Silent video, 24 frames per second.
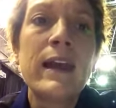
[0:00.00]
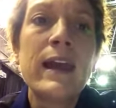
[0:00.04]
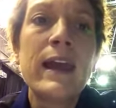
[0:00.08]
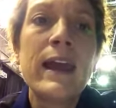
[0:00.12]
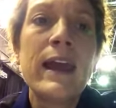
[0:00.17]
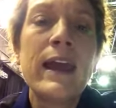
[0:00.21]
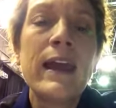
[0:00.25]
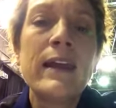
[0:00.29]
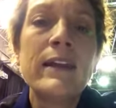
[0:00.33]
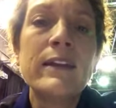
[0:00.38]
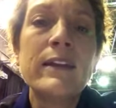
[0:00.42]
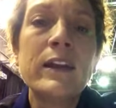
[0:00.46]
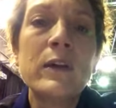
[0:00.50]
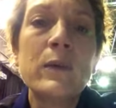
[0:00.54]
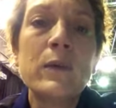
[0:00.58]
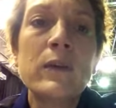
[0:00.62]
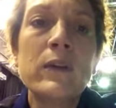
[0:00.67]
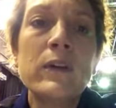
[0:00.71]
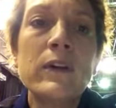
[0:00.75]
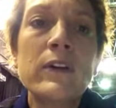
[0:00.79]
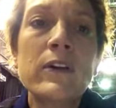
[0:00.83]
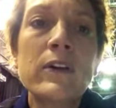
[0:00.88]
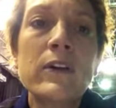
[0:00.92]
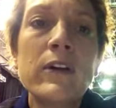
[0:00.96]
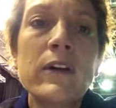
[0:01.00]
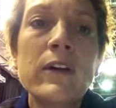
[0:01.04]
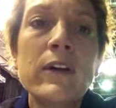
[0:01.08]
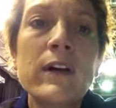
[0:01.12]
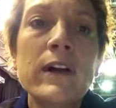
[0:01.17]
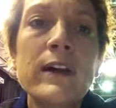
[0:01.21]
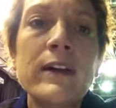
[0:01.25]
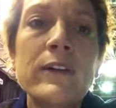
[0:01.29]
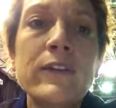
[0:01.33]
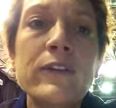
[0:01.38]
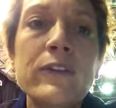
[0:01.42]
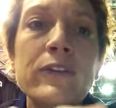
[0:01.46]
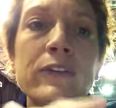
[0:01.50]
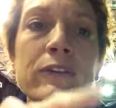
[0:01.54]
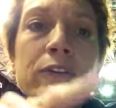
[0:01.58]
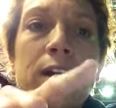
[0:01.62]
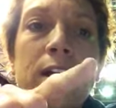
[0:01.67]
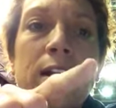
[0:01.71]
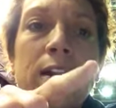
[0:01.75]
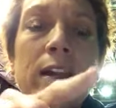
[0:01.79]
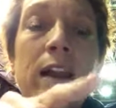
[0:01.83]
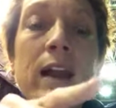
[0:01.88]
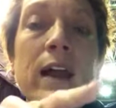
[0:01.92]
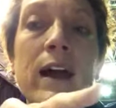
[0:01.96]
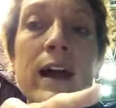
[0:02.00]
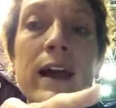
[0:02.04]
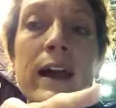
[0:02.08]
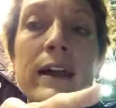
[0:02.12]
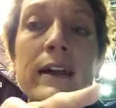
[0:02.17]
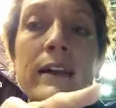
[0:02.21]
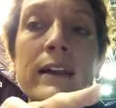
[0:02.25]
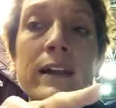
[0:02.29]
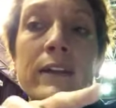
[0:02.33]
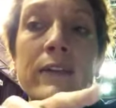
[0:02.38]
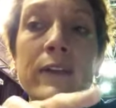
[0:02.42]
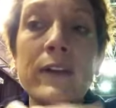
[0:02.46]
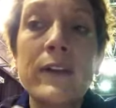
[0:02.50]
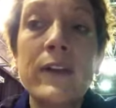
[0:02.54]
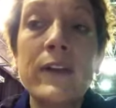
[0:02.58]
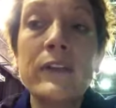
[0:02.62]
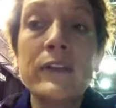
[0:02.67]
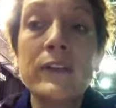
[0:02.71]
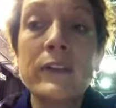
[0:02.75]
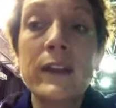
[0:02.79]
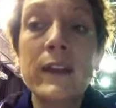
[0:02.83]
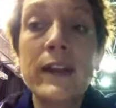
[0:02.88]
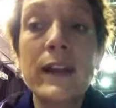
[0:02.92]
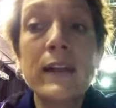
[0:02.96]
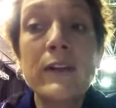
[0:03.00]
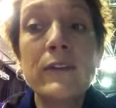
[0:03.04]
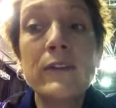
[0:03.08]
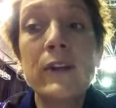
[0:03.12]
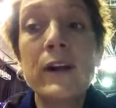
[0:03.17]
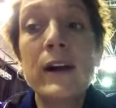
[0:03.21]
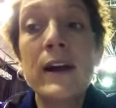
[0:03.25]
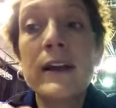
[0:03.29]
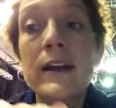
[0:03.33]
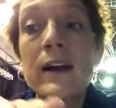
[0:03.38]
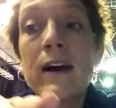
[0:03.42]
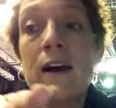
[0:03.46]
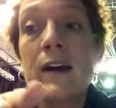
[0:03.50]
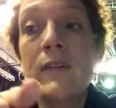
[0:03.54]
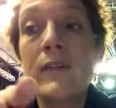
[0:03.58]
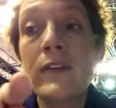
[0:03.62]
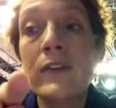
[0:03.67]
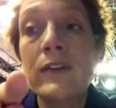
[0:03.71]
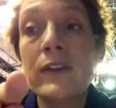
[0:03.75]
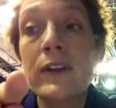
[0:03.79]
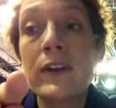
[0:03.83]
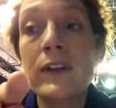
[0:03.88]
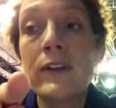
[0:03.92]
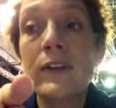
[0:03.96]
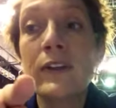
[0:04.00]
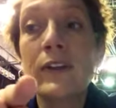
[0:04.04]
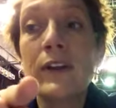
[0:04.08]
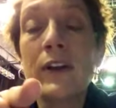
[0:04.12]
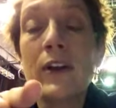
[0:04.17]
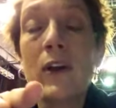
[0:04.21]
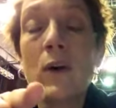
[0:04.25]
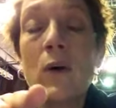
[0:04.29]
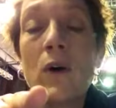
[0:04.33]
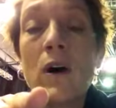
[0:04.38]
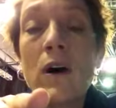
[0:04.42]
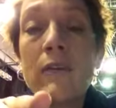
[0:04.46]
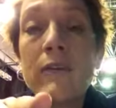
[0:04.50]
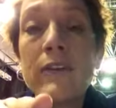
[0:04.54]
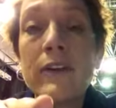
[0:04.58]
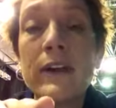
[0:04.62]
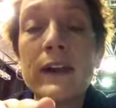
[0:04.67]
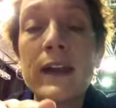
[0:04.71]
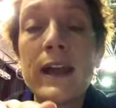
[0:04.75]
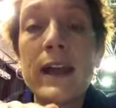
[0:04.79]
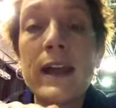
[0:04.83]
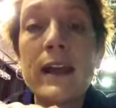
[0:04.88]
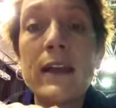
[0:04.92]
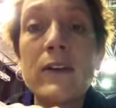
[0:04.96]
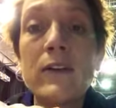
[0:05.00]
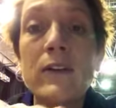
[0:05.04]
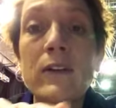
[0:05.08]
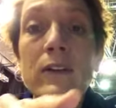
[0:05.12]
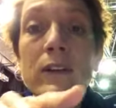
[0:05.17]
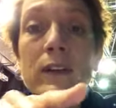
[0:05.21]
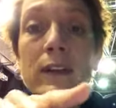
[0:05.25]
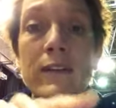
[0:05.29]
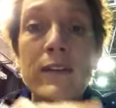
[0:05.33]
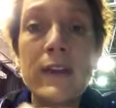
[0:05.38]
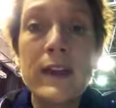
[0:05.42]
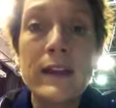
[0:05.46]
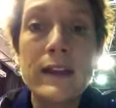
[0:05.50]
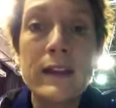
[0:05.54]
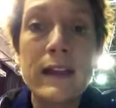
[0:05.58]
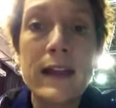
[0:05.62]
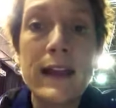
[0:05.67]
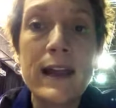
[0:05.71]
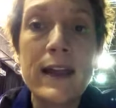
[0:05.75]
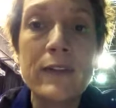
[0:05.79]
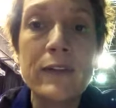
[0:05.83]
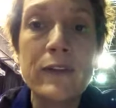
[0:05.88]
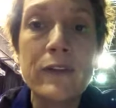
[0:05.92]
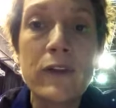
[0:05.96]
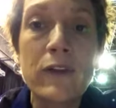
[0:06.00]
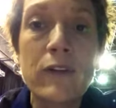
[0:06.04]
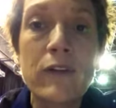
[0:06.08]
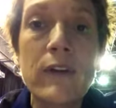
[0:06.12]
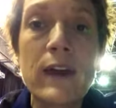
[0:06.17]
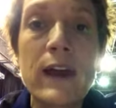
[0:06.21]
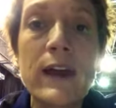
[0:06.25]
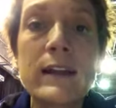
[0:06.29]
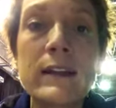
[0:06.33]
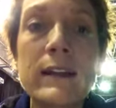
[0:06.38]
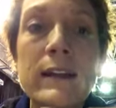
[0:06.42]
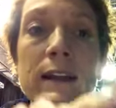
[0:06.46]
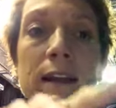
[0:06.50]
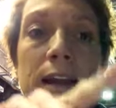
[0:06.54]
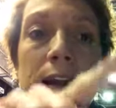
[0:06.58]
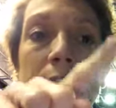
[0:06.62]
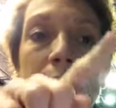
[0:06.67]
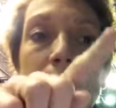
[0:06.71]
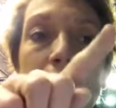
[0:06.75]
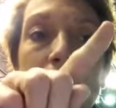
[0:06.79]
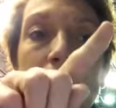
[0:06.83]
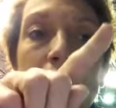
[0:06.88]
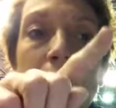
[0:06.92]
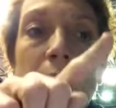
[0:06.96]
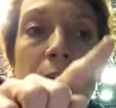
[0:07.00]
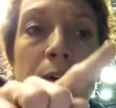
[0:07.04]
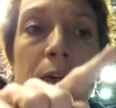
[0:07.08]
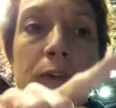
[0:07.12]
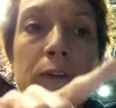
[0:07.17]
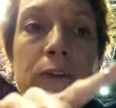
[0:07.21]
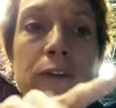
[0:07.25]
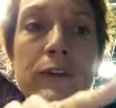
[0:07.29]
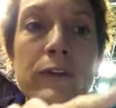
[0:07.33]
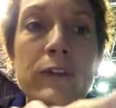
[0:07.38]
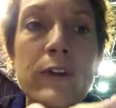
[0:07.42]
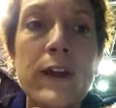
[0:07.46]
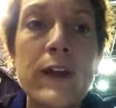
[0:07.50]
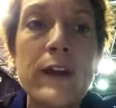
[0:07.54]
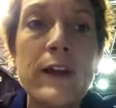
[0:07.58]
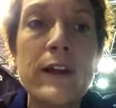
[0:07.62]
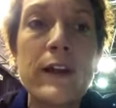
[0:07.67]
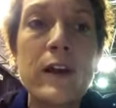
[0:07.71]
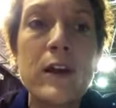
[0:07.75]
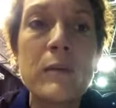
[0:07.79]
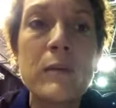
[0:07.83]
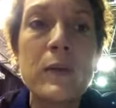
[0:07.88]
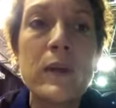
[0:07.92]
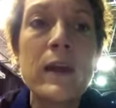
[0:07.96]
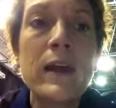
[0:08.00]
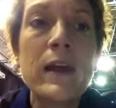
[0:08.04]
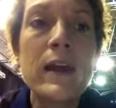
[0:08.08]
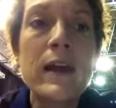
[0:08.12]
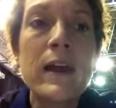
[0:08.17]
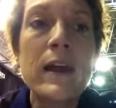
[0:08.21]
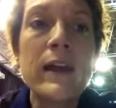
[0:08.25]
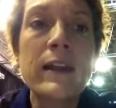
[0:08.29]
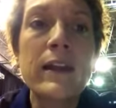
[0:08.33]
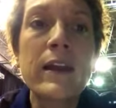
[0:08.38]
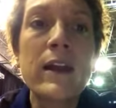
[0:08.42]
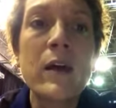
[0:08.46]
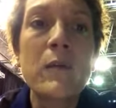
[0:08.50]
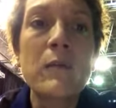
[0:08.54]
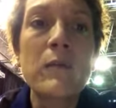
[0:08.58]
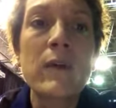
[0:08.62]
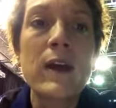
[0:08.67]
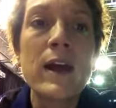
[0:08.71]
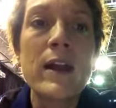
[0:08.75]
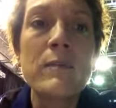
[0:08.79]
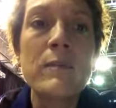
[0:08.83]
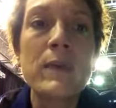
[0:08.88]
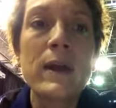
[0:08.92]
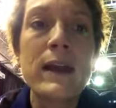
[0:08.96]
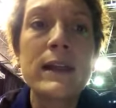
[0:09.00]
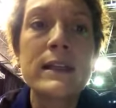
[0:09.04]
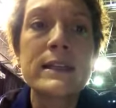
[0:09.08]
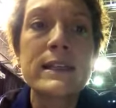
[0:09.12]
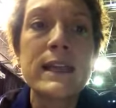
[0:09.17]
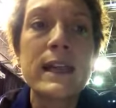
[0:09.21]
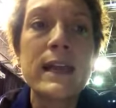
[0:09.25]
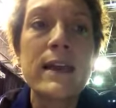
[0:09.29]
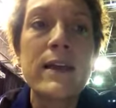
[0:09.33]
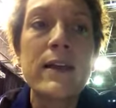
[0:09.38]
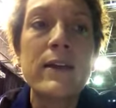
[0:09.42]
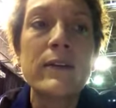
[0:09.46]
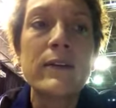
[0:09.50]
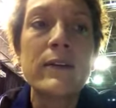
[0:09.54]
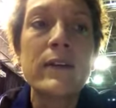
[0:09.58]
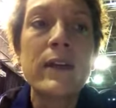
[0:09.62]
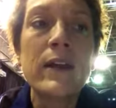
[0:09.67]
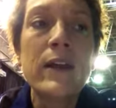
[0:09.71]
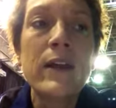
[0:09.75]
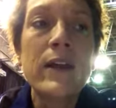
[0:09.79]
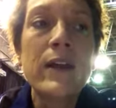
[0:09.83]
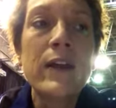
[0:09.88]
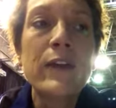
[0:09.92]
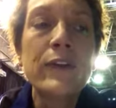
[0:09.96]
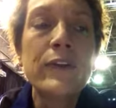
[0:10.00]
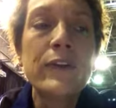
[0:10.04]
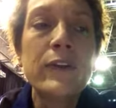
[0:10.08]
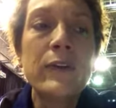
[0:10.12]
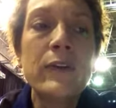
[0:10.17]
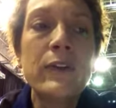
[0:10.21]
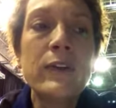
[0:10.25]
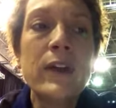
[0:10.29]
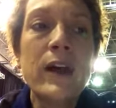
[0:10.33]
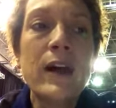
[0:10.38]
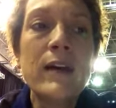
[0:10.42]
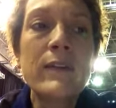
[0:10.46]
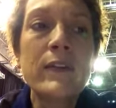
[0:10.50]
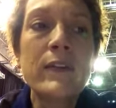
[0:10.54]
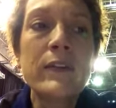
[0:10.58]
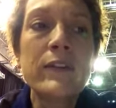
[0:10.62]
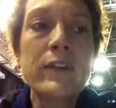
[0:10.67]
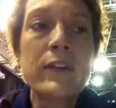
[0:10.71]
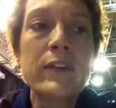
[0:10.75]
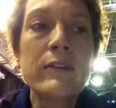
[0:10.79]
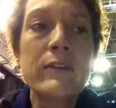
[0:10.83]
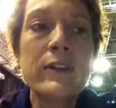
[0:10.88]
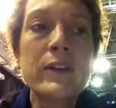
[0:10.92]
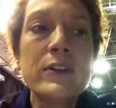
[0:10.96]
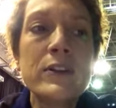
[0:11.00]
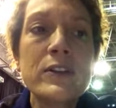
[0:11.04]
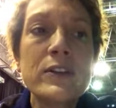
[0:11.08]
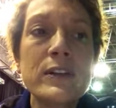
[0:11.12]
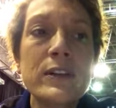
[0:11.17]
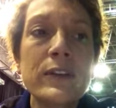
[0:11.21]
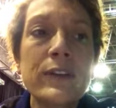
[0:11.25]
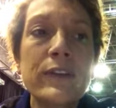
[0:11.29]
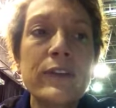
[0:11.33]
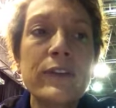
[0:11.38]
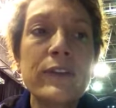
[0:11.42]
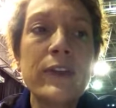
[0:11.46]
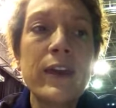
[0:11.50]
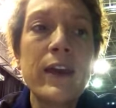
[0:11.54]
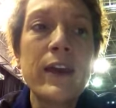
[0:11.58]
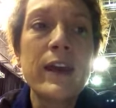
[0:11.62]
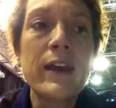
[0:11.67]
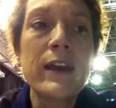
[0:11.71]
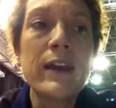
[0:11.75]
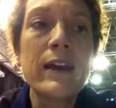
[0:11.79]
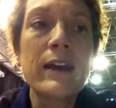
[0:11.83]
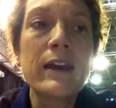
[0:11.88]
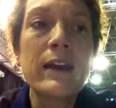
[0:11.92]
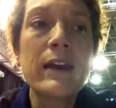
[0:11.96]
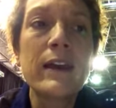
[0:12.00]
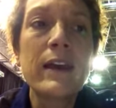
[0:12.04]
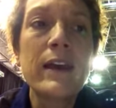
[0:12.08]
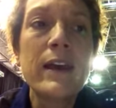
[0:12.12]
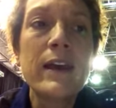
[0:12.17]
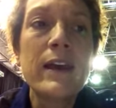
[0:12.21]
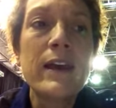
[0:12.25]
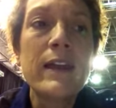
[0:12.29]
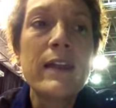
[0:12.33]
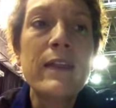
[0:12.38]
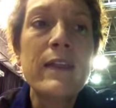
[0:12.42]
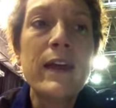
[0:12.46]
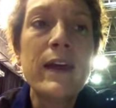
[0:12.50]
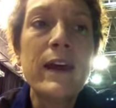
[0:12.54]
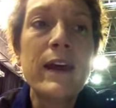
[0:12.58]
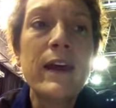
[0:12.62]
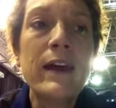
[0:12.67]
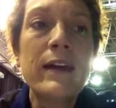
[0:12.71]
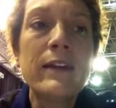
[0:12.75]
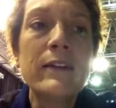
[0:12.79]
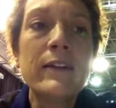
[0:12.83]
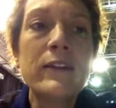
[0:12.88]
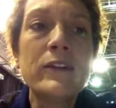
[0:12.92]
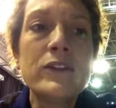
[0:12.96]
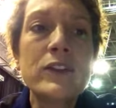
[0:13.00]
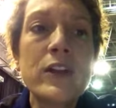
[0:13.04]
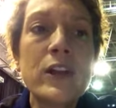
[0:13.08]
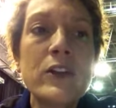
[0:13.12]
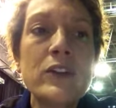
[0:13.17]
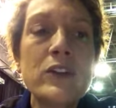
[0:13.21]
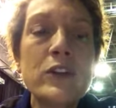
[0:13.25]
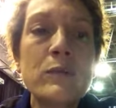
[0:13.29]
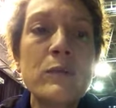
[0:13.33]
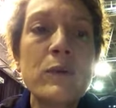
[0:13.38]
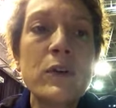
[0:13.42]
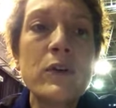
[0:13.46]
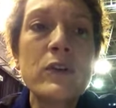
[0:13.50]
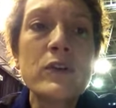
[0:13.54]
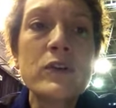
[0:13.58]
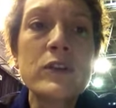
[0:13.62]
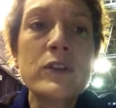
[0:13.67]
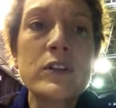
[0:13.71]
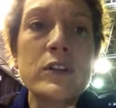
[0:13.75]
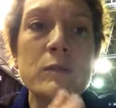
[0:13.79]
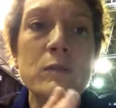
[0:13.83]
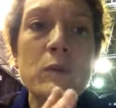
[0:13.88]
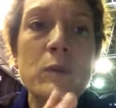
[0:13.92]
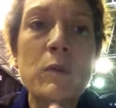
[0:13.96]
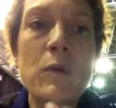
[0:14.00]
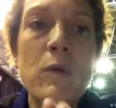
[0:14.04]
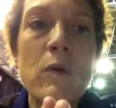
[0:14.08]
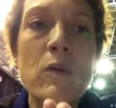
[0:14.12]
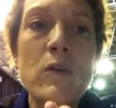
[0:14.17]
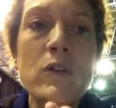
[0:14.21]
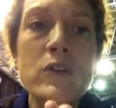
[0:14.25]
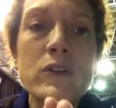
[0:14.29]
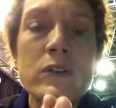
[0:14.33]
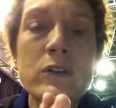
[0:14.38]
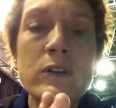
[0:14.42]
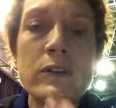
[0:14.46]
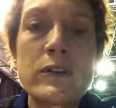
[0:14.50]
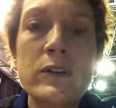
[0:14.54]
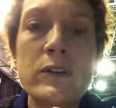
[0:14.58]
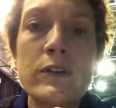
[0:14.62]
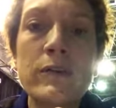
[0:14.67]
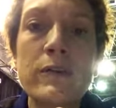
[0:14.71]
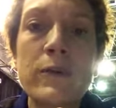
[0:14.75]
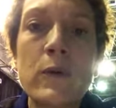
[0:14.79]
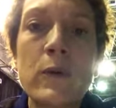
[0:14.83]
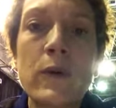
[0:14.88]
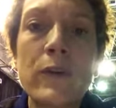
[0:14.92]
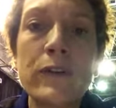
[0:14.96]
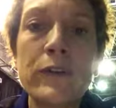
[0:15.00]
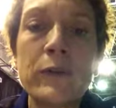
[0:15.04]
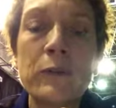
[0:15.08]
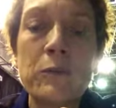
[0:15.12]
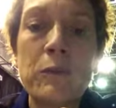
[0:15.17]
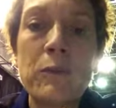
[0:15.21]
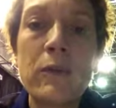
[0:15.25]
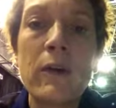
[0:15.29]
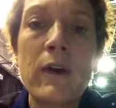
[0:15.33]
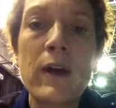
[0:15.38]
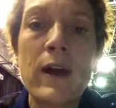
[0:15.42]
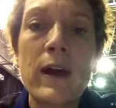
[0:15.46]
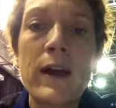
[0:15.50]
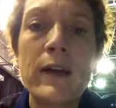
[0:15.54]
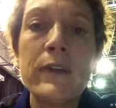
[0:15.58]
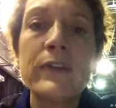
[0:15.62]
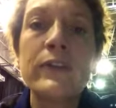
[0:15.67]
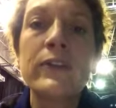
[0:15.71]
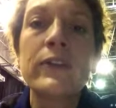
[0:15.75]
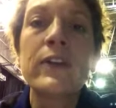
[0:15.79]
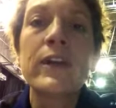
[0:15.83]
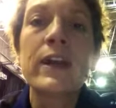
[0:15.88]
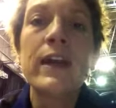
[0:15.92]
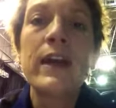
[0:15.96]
And it will occur in a straight line. If he doesn't land right, obviously he's going to go off at an angle. If he lands correctly, he's going to go straight up and come right back down. So the law of acceleration is saying that the change in motion is proportional to the force impressed,